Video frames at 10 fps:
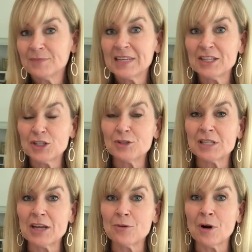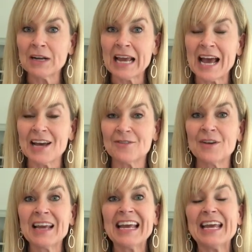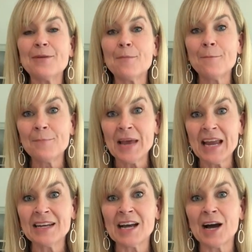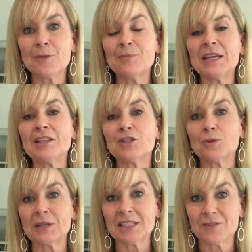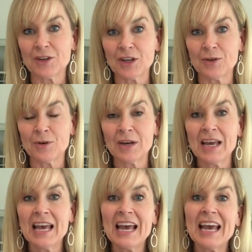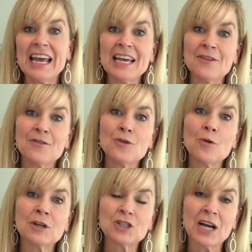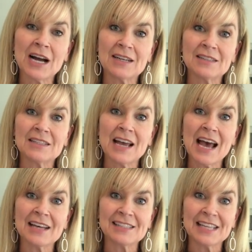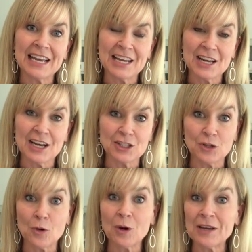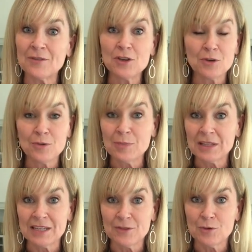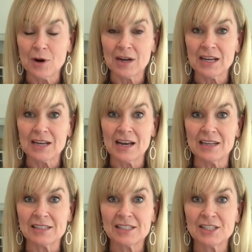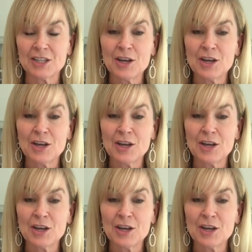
issues that you already have, it may not be the choice for you. If your child has a concussion, or if you believe you are concussed,